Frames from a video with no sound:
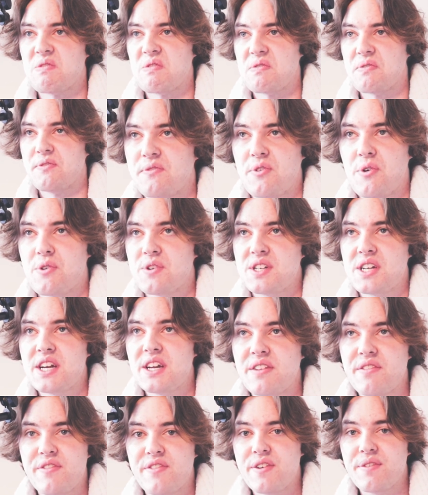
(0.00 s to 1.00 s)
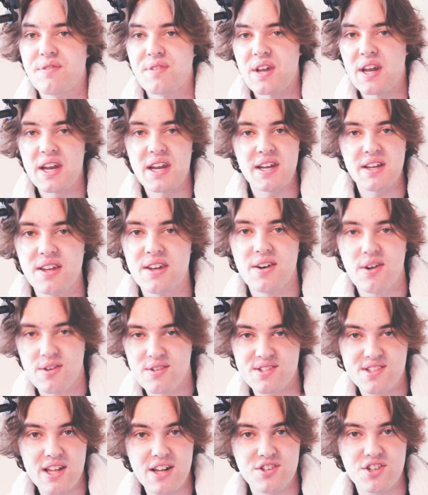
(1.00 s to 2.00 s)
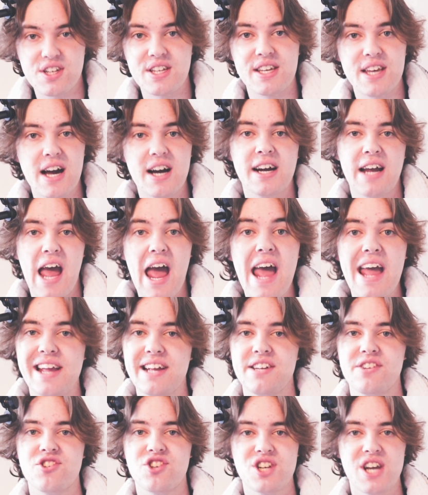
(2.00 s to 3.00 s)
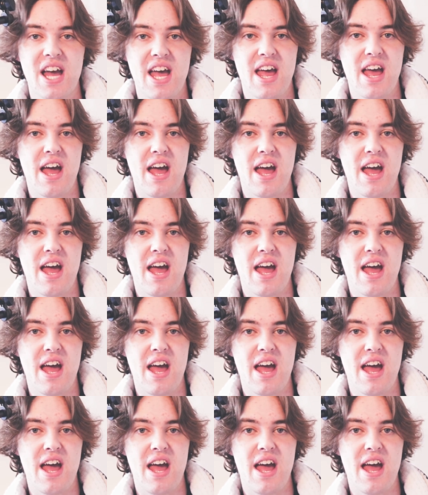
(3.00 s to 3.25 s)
13, 15, you know, such a young age,